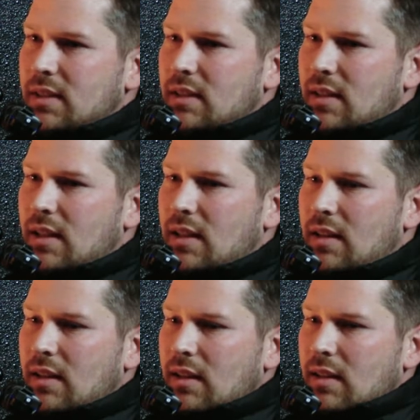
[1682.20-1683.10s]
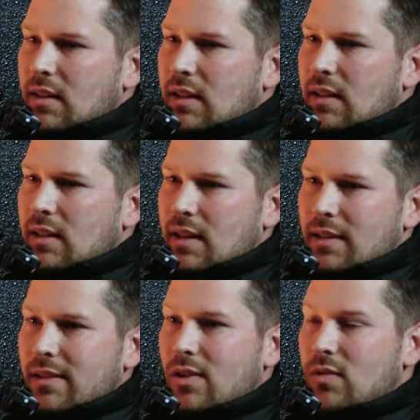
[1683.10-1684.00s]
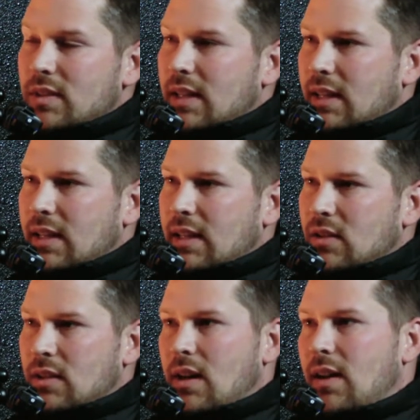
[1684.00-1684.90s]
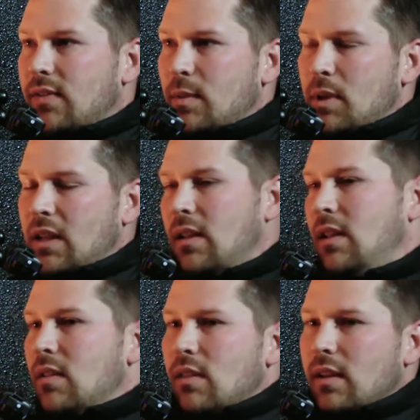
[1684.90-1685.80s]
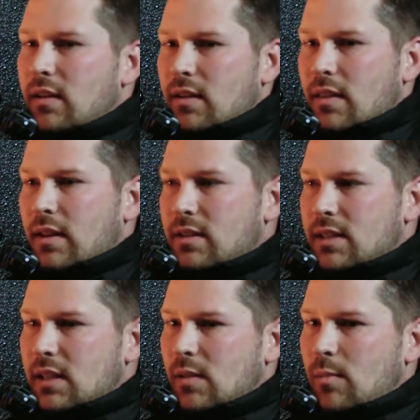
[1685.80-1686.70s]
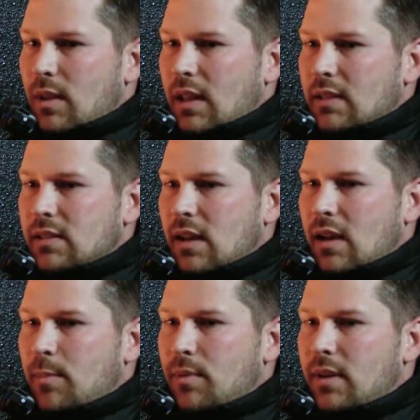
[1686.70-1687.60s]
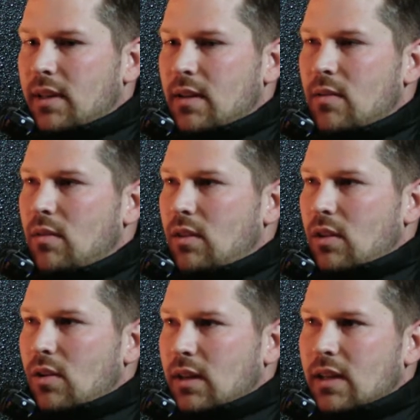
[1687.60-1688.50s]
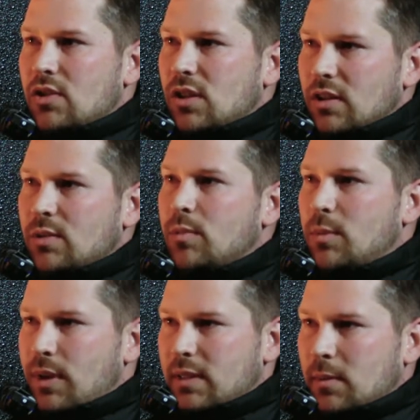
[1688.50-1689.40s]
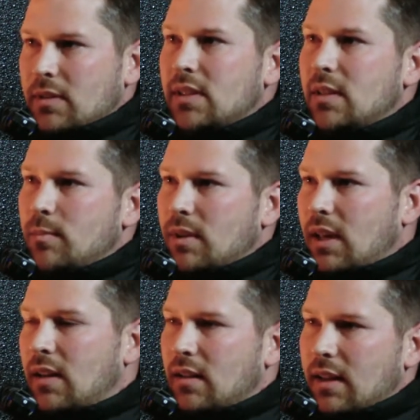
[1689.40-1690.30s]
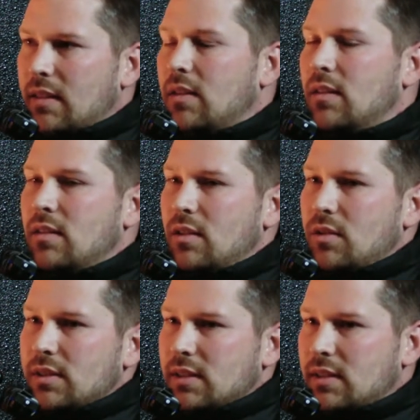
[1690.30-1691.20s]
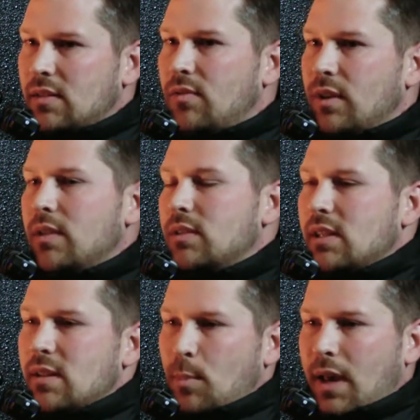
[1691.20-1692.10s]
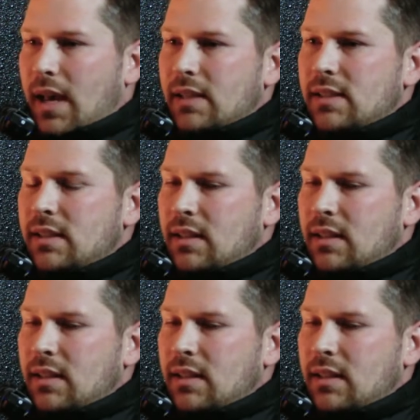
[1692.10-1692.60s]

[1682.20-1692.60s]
that COVID kind of killed it off. I mean, they're a team that's operated, you know, in conjunction with the baseball team, kind of like the Grizzlies and the Fuego did in the past.